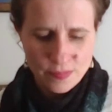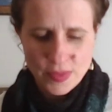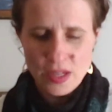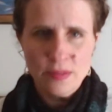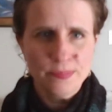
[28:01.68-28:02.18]

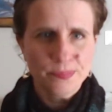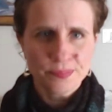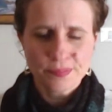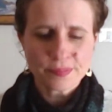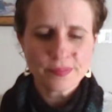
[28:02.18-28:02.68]
There.
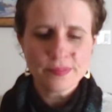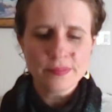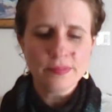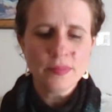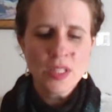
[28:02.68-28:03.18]

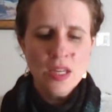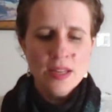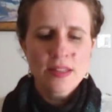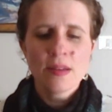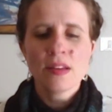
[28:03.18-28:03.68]

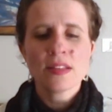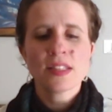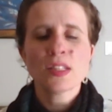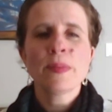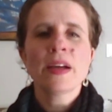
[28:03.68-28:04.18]
The
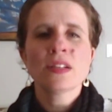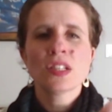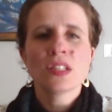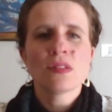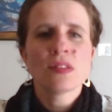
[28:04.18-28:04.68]
stitch pattern
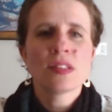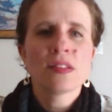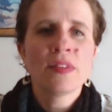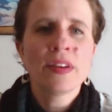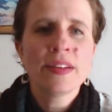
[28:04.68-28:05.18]
she used is
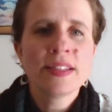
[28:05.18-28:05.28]
a very